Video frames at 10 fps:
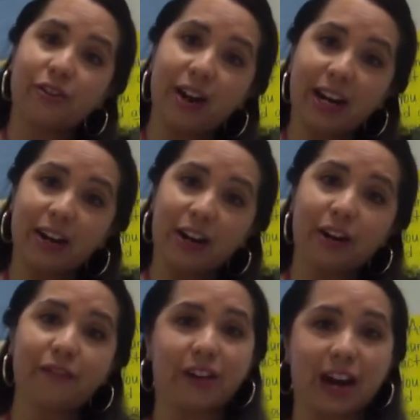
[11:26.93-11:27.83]

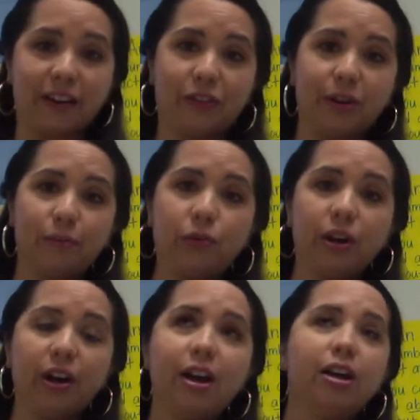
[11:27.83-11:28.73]
greater, 5 or
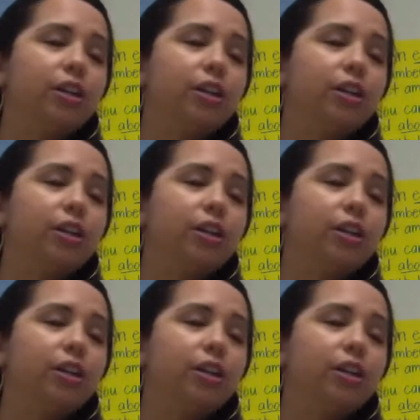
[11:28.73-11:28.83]
more.